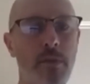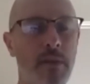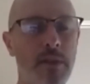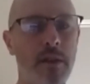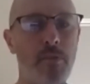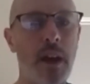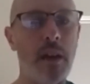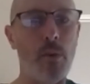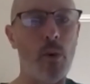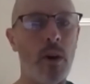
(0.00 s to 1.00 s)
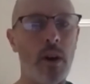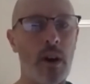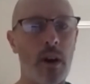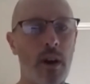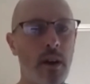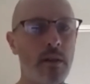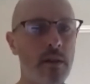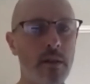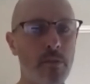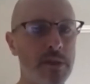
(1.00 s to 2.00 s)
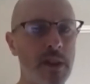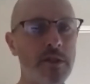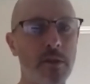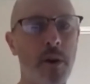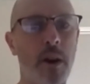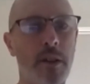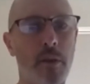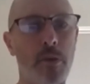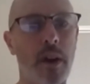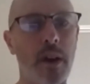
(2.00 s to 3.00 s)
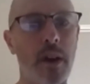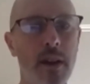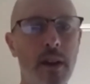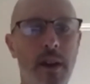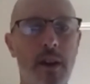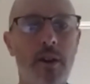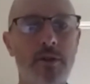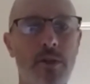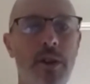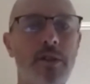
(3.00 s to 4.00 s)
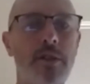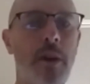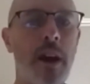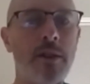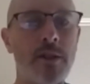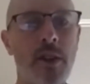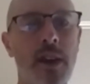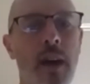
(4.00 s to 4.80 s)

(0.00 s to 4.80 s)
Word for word: have to depend more on possession part of the play. So, I think some areas of the game